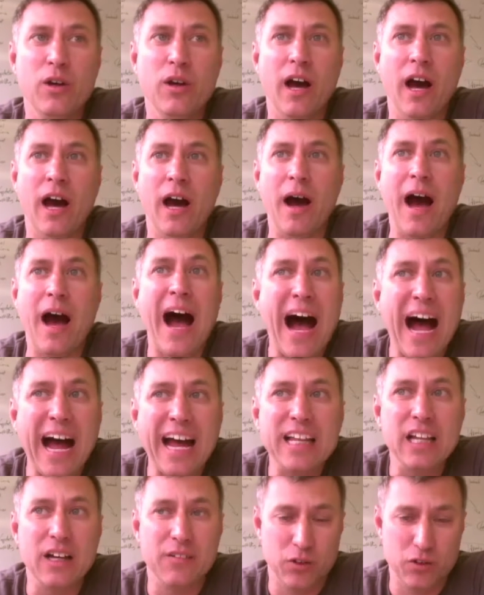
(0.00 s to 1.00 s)
Uh,
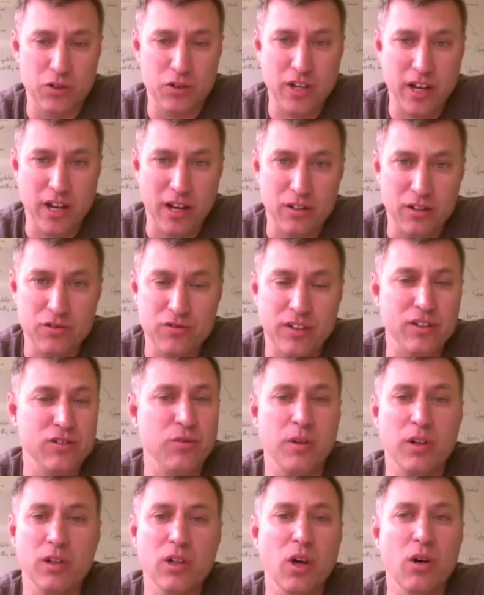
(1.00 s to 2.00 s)
high level sales, right?
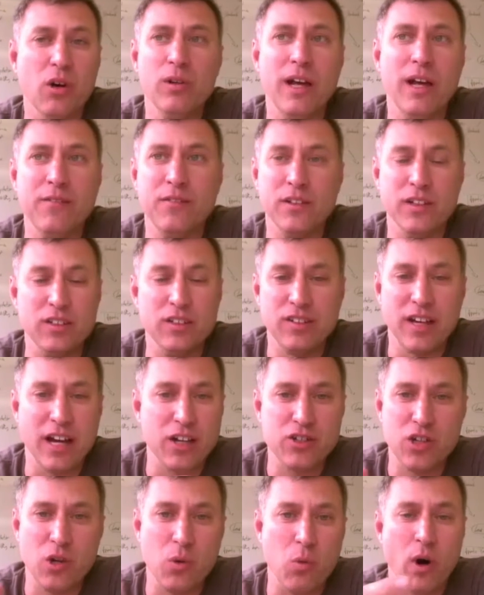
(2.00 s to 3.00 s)
So at a low level, it's
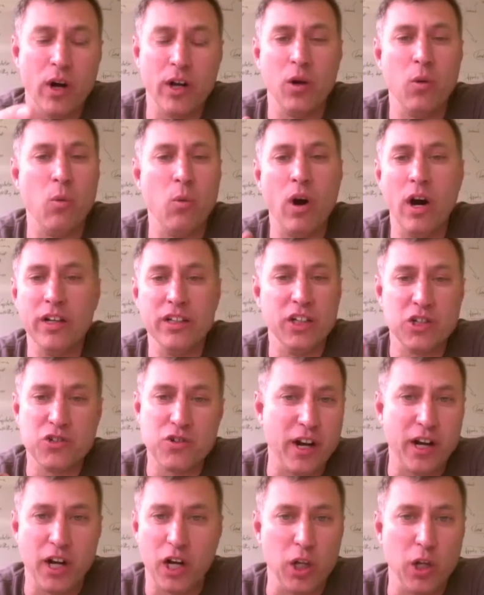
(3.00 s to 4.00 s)
actually one on one, and you're
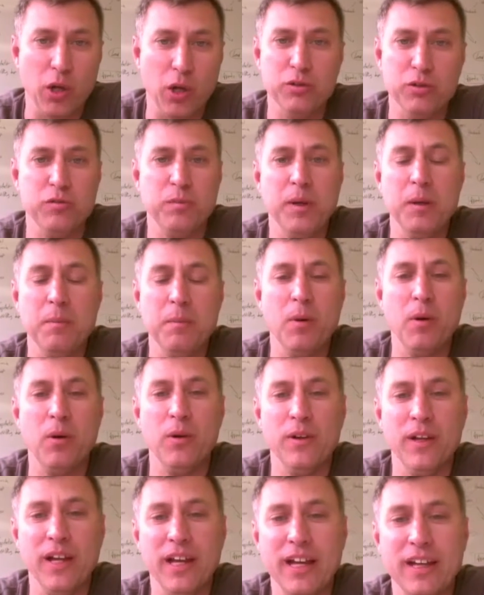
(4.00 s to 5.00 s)
trying to close people,
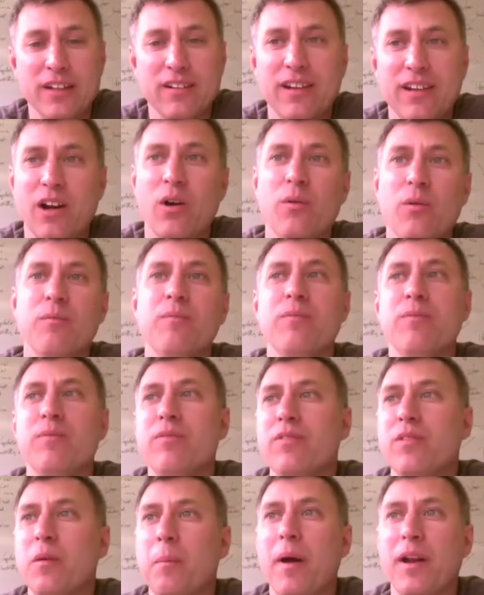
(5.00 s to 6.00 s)
and they get you know
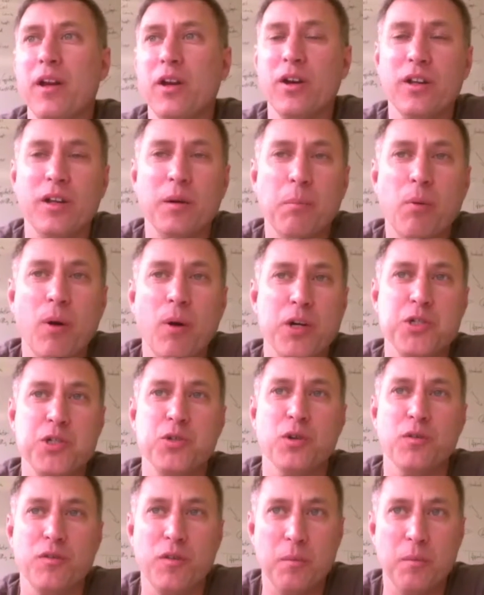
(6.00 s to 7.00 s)
depending on the pressure of the